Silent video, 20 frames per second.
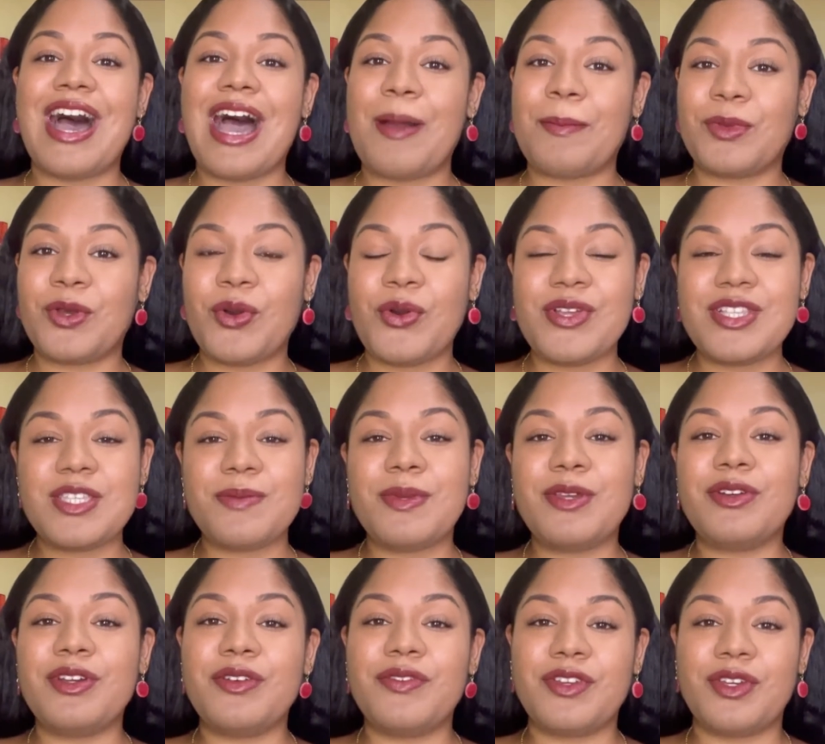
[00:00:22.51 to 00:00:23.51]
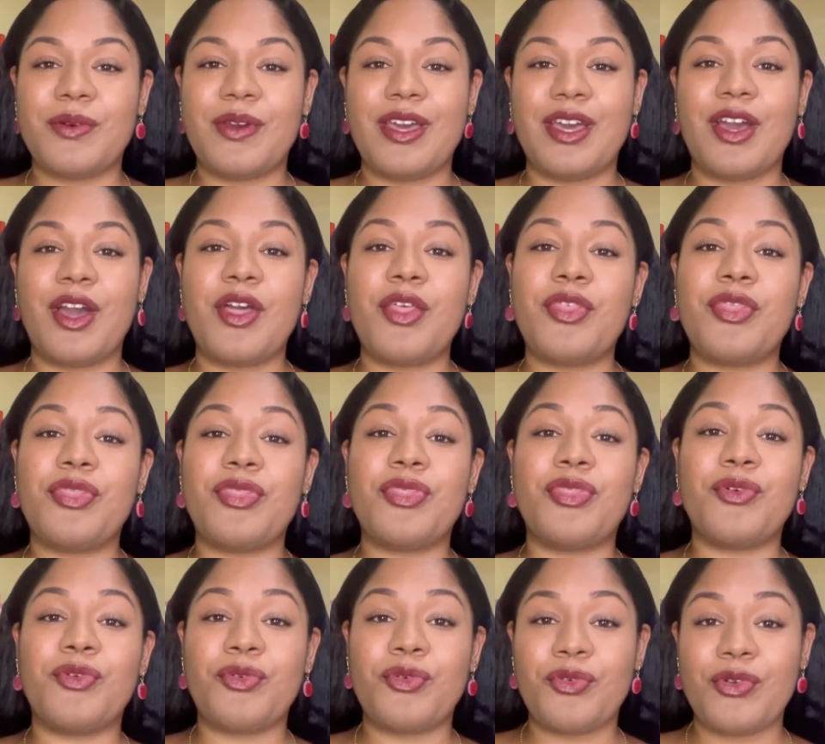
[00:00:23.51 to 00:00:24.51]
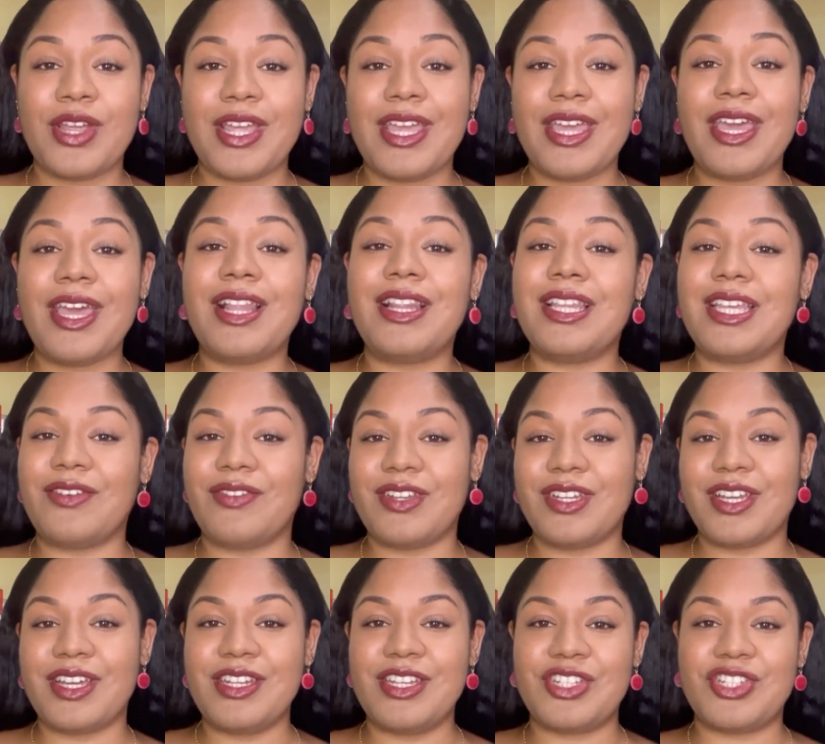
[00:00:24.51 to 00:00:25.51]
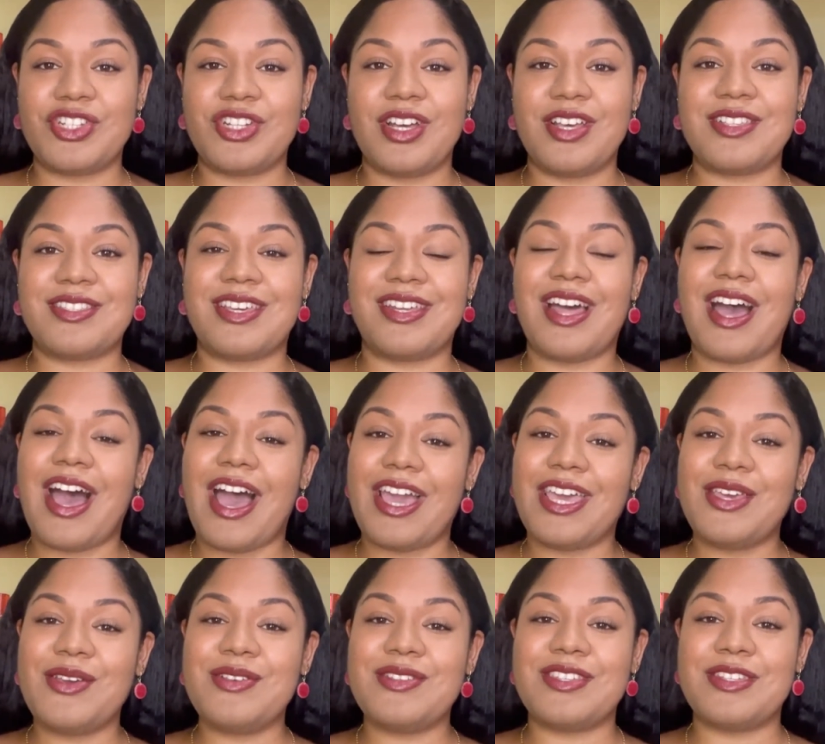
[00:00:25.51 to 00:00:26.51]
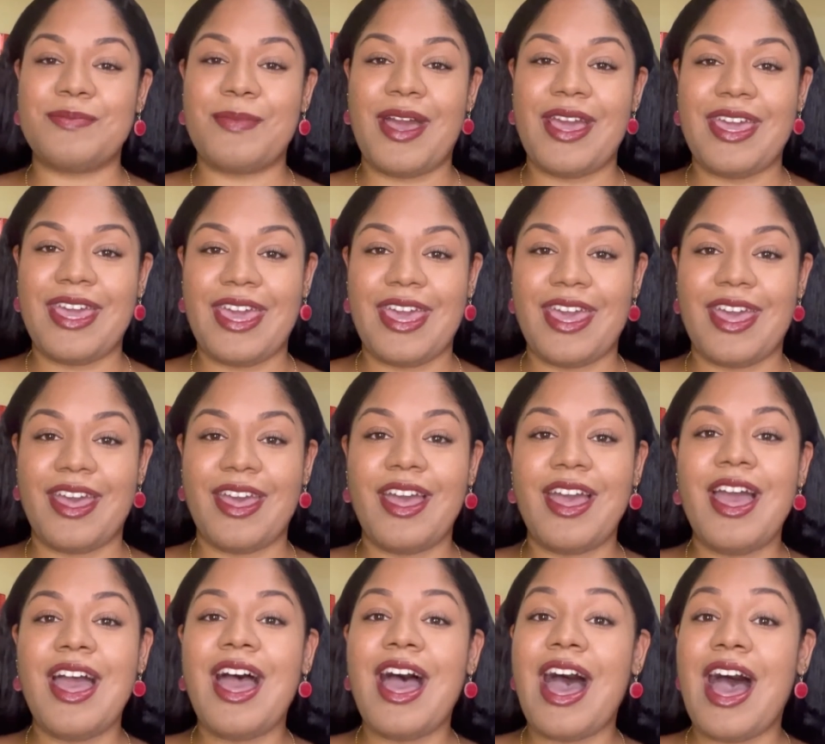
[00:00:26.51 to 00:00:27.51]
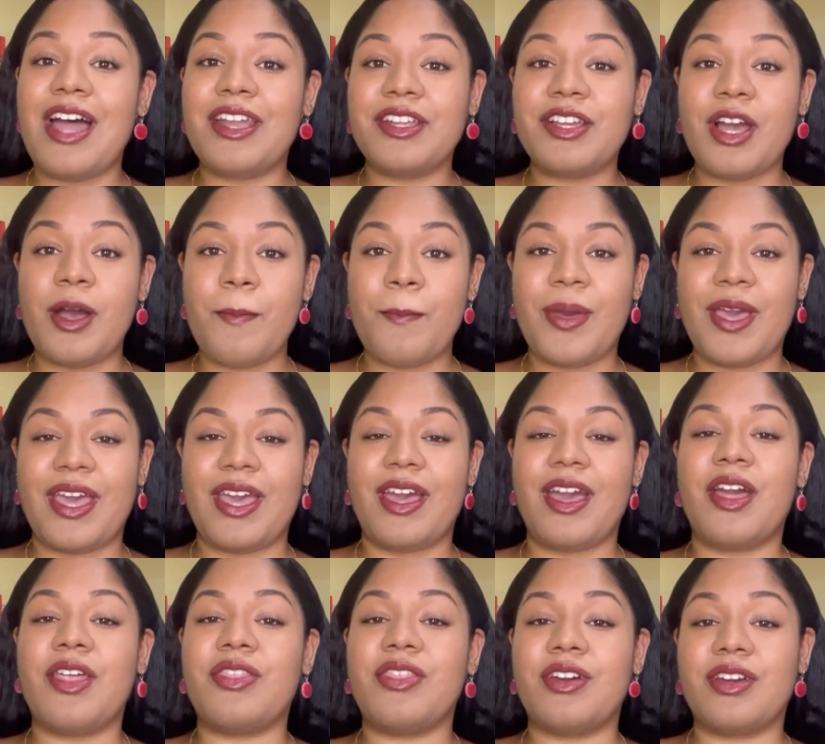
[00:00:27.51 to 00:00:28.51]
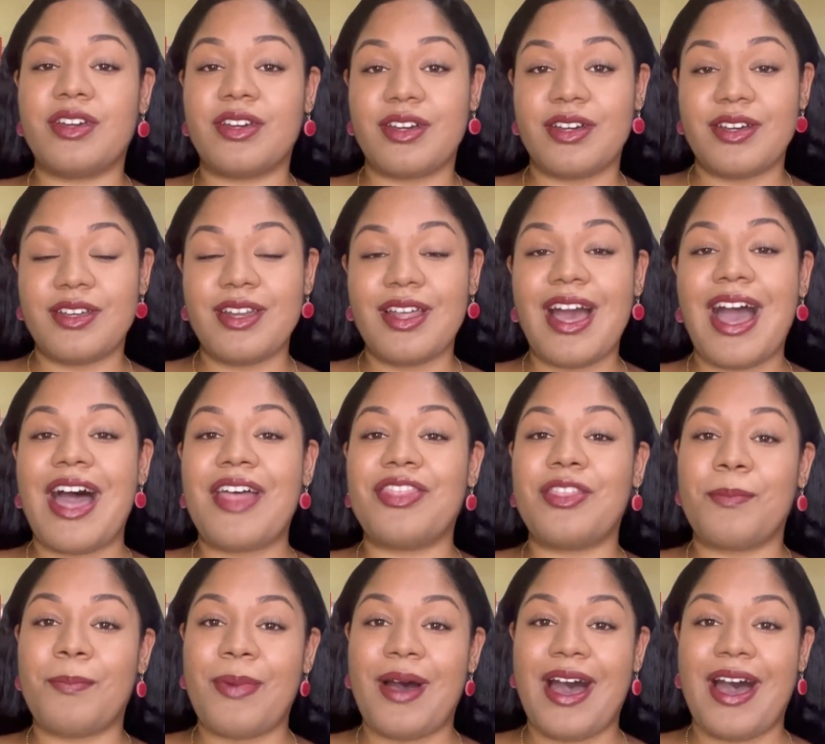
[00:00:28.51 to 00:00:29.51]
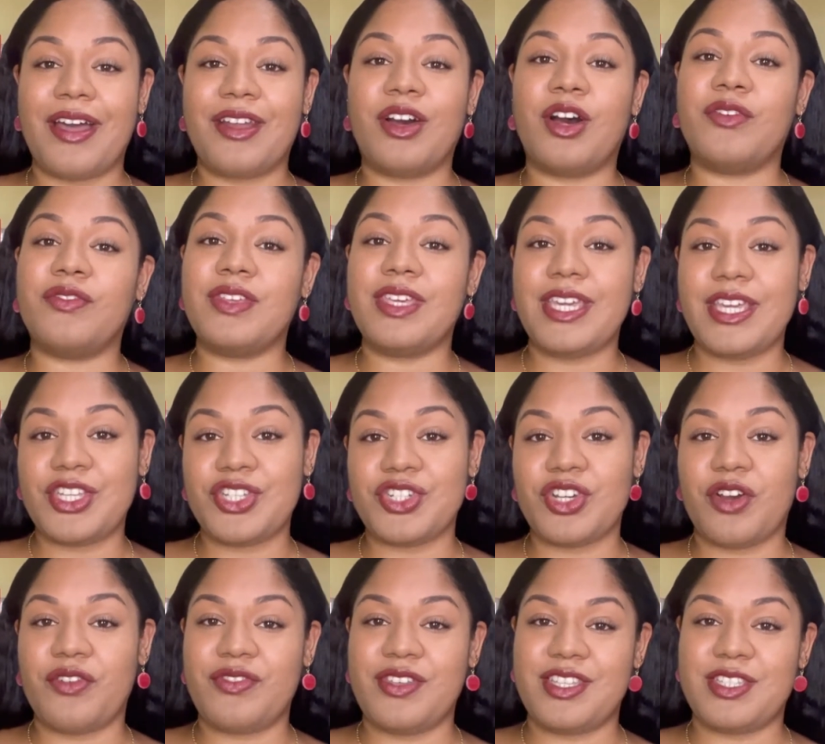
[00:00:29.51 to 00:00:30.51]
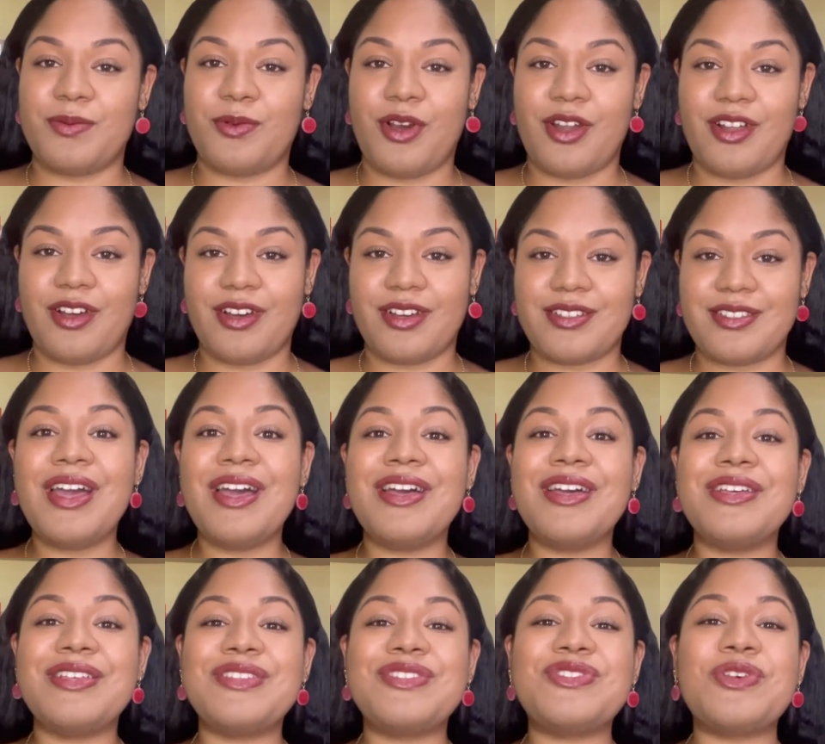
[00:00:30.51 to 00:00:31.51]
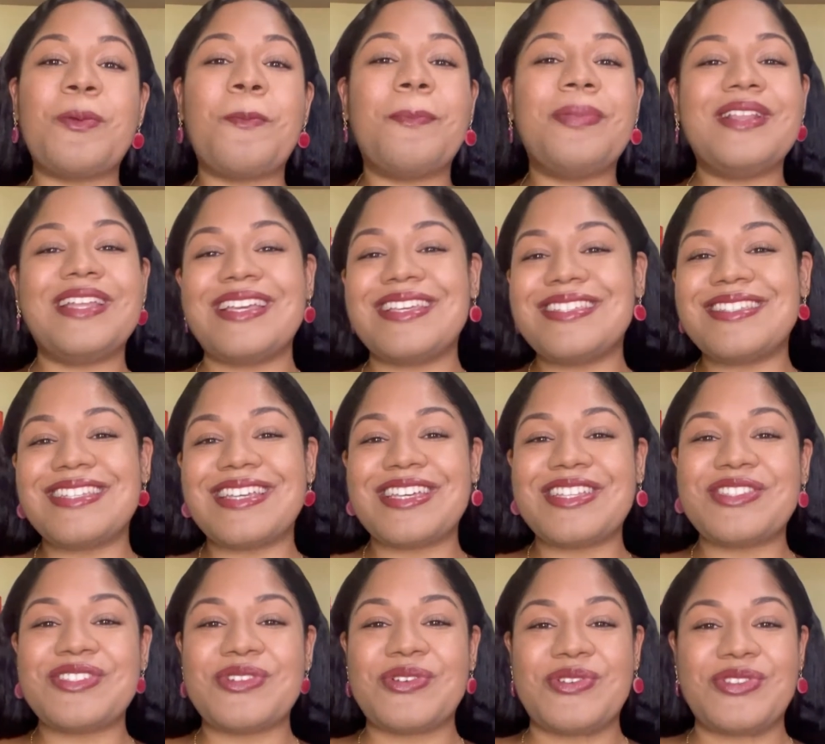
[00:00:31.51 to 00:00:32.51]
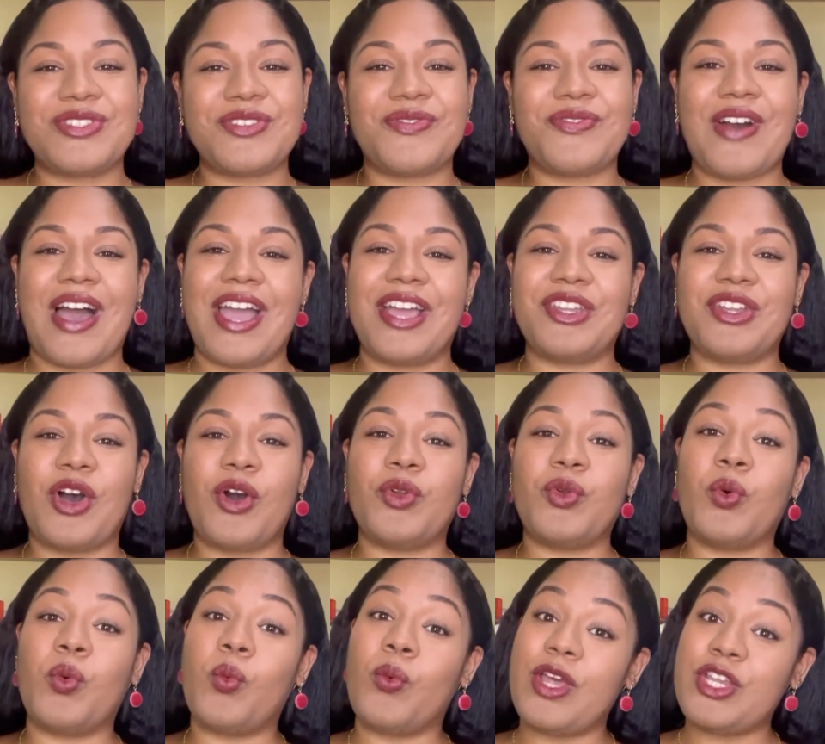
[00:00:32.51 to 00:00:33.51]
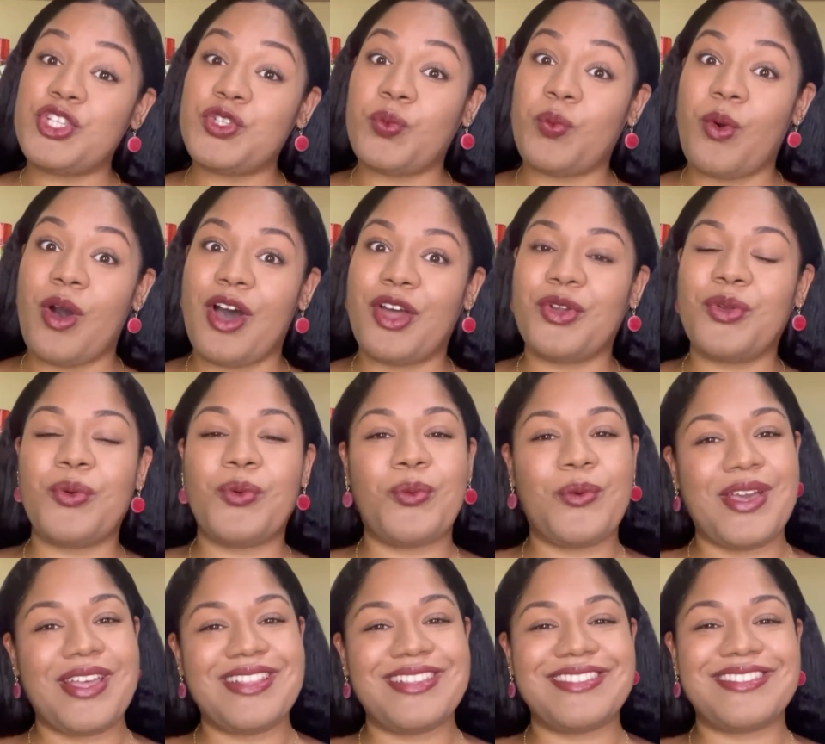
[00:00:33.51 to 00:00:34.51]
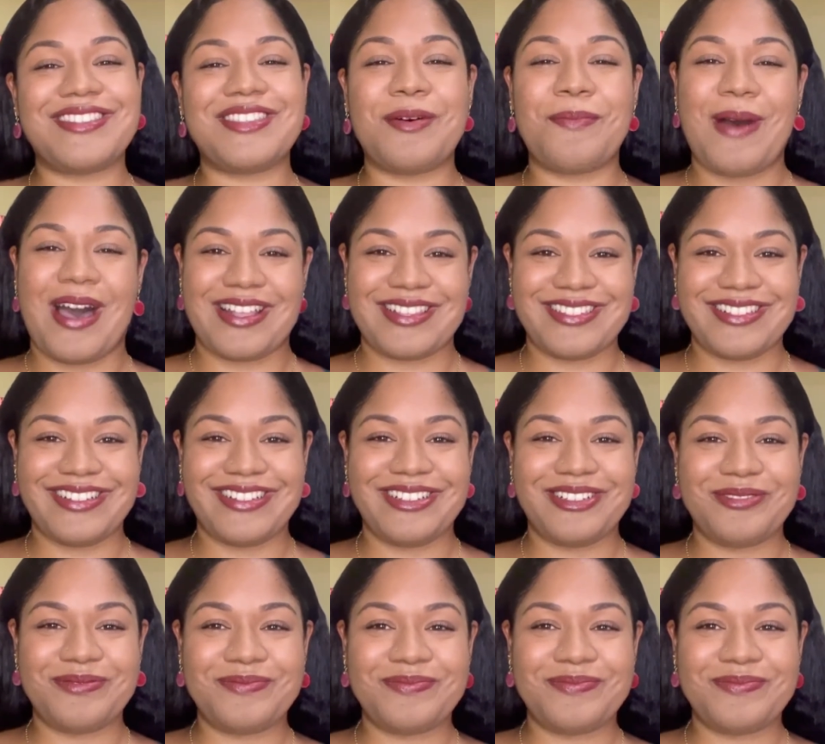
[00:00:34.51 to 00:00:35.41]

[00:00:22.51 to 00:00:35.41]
I'm going to be reviewing 3 leave-in conditioners that I use in my hair and compare the good and the bad of each of these products. So please stay tuned to find out which one wins the battle.